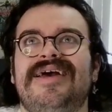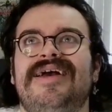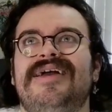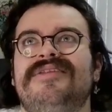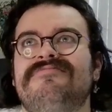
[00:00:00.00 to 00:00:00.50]

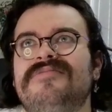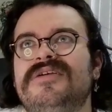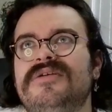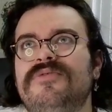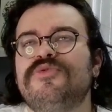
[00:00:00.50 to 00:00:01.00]
and
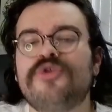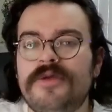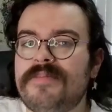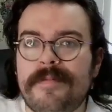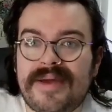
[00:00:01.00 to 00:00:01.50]
they're going to
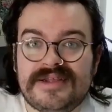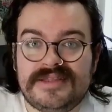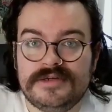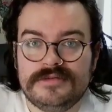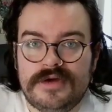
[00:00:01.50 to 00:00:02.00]
be a big
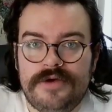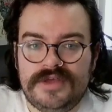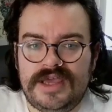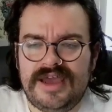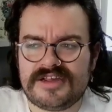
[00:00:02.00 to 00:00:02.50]
deal out the
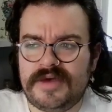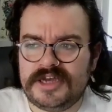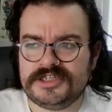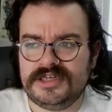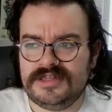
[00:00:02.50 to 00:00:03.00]
gate,
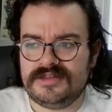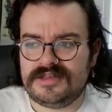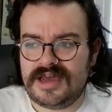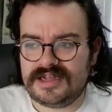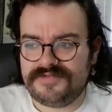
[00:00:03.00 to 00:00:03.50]
especially the
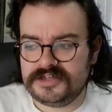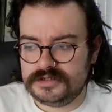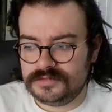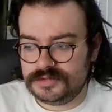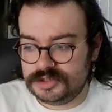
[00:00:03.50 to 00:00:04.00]
tag
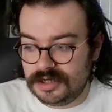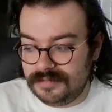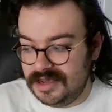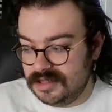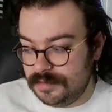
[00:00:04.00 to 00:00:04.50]
division, which was
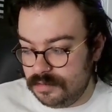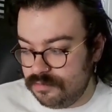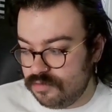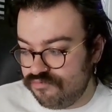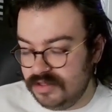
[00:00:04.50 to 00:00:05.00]
something AEW
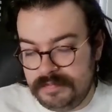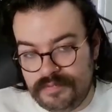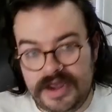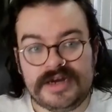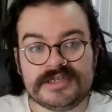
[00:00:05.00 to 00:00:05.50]
was really
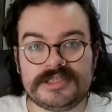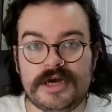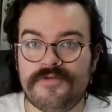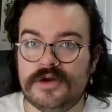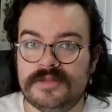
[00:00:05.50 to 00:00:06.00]
prided
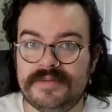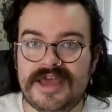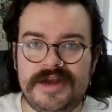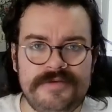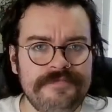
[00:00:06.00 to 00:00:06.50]
itself on in the
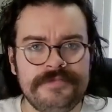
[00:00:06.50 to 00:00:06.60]
beginning,